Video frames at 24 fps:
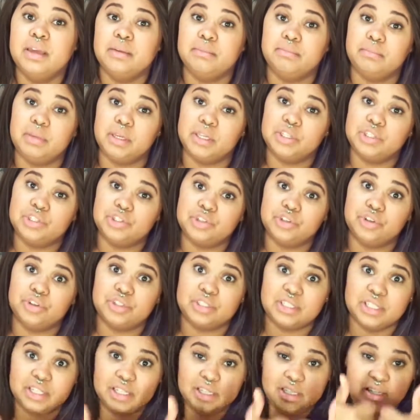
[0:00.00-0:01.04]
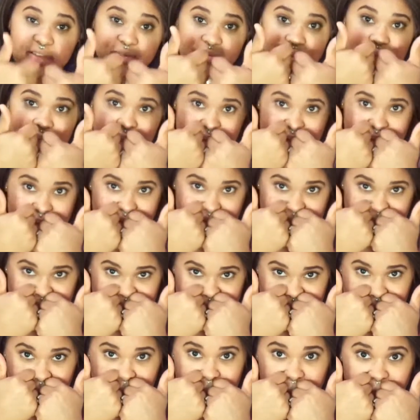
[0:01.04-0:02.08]
Be sure to leave me a thumbs
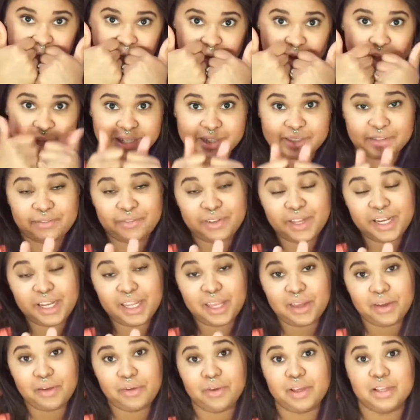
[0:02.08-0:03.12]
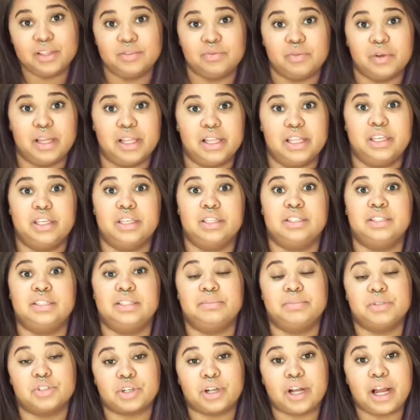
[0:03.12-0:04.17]
up if you like the video, as well as
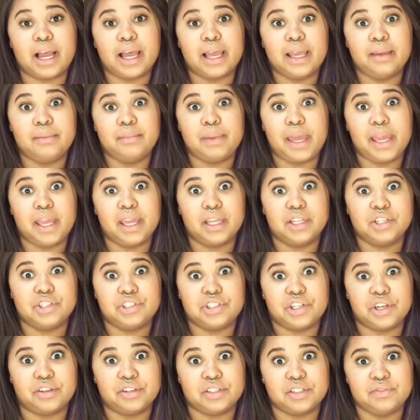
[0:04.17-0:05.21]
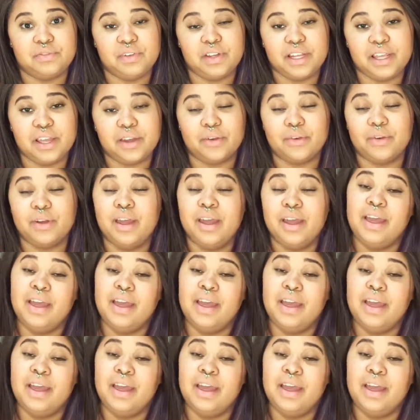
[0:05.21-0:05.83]
subscribe and share this video.